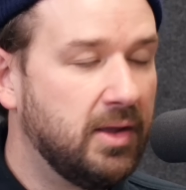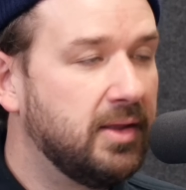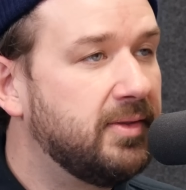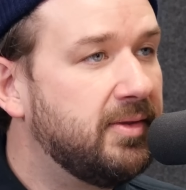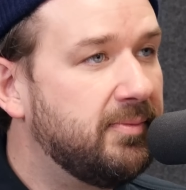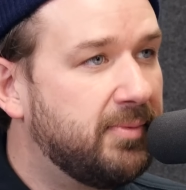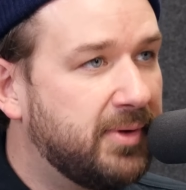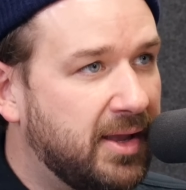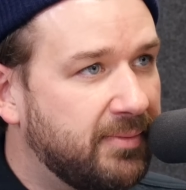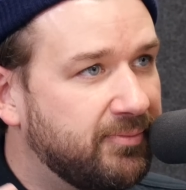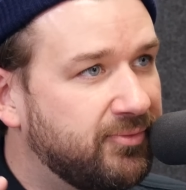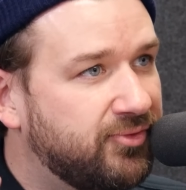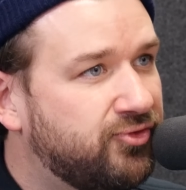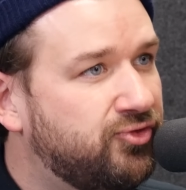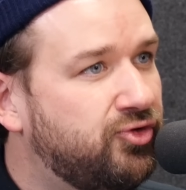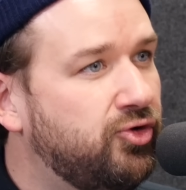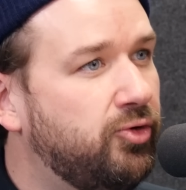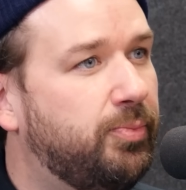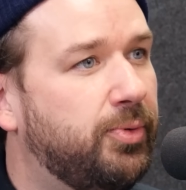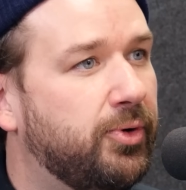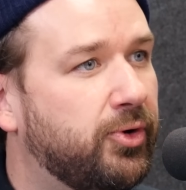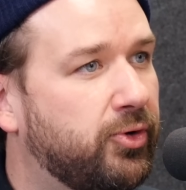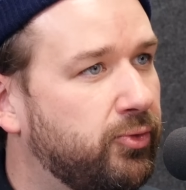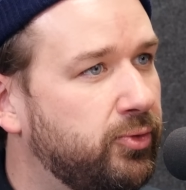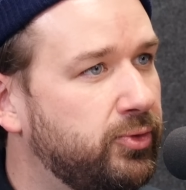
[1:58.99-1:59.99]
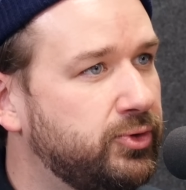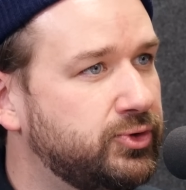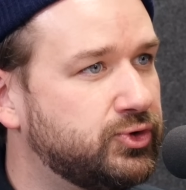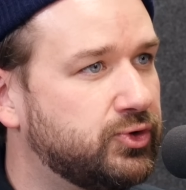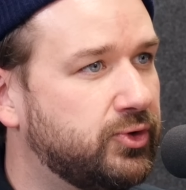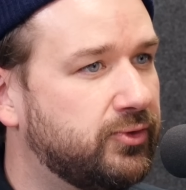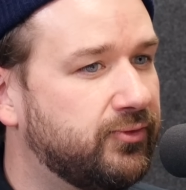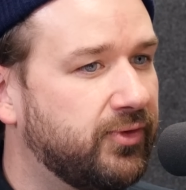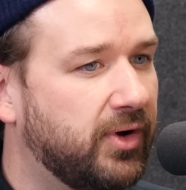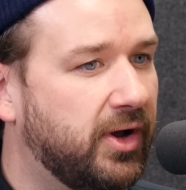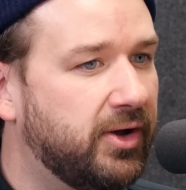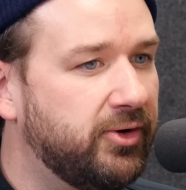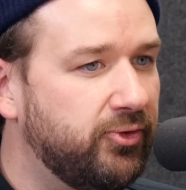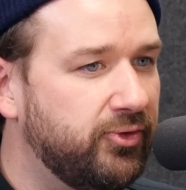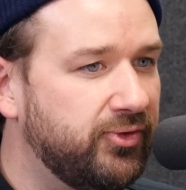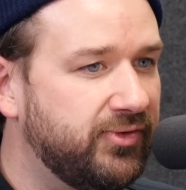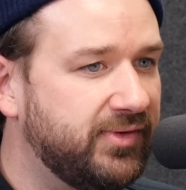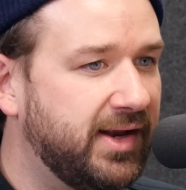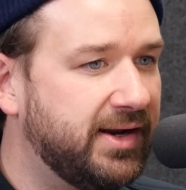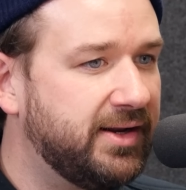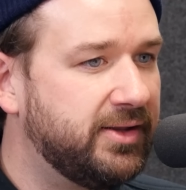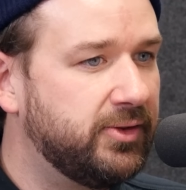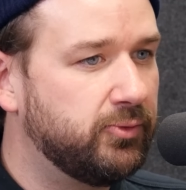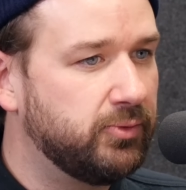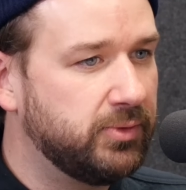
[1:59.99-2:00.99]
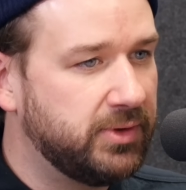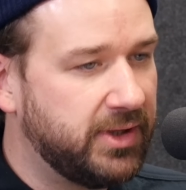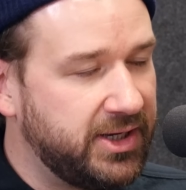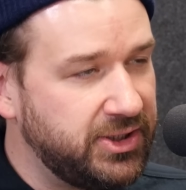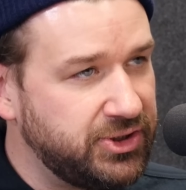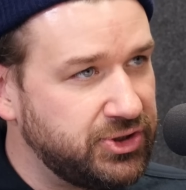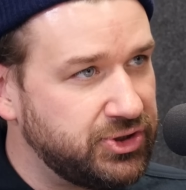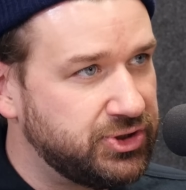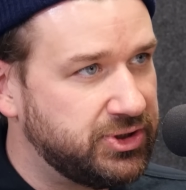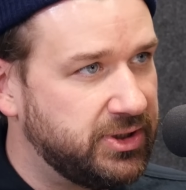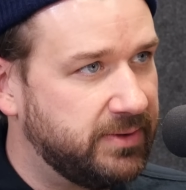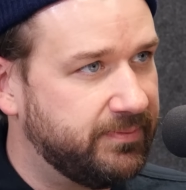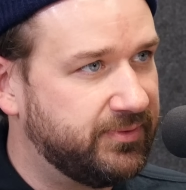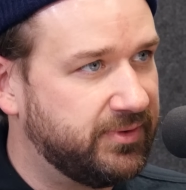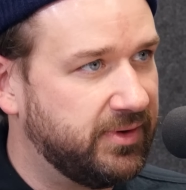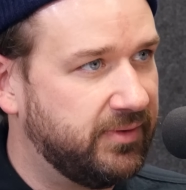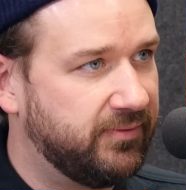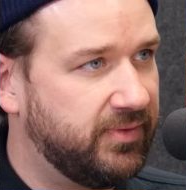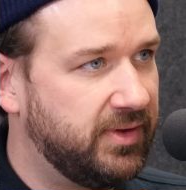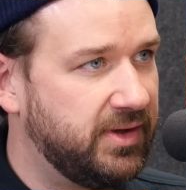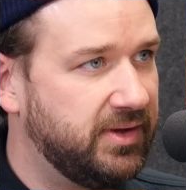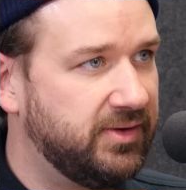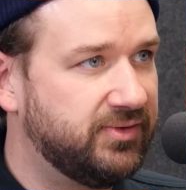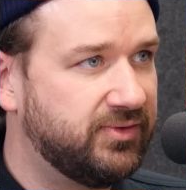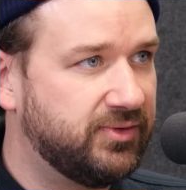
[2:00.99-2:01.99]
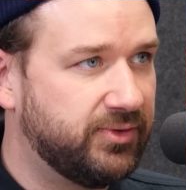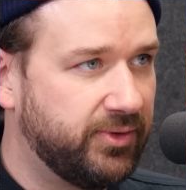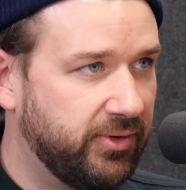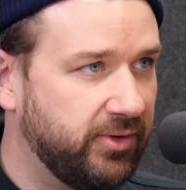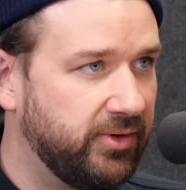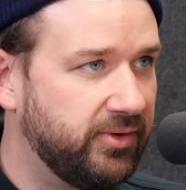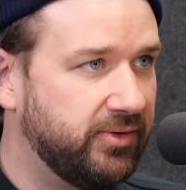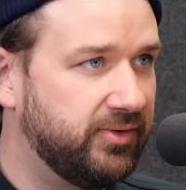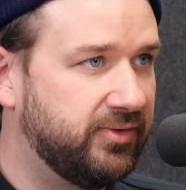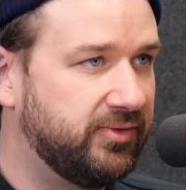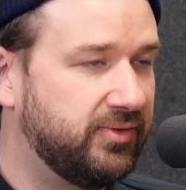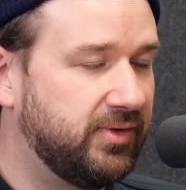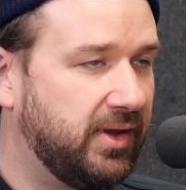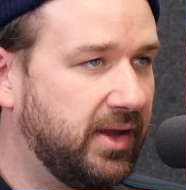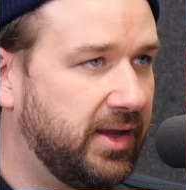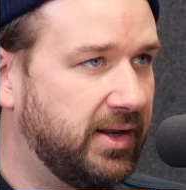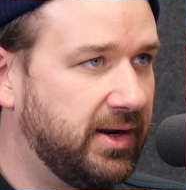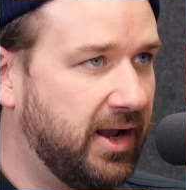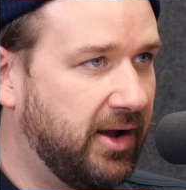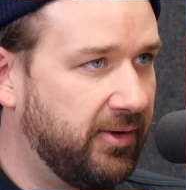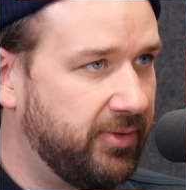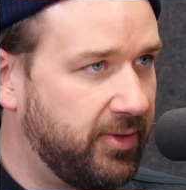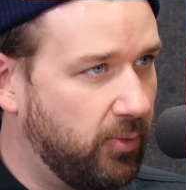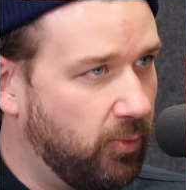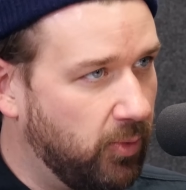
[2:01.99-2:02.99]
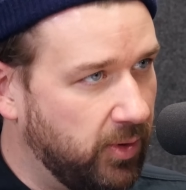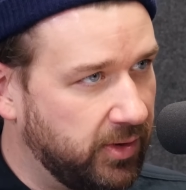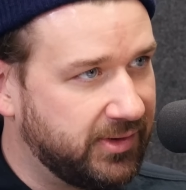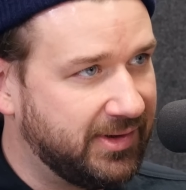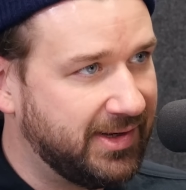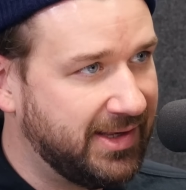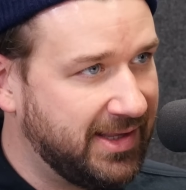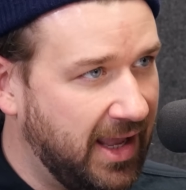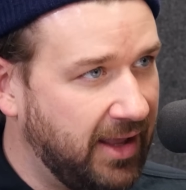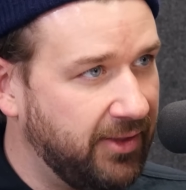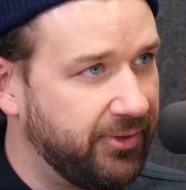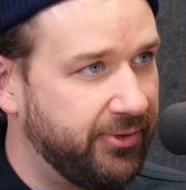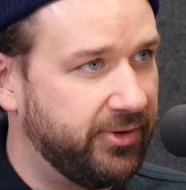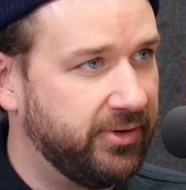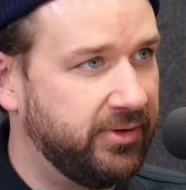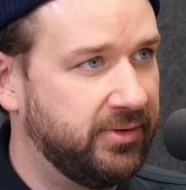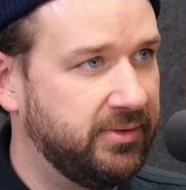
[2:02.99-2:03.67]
they become super crucial for understanding the relationships of these thirds and how they work together.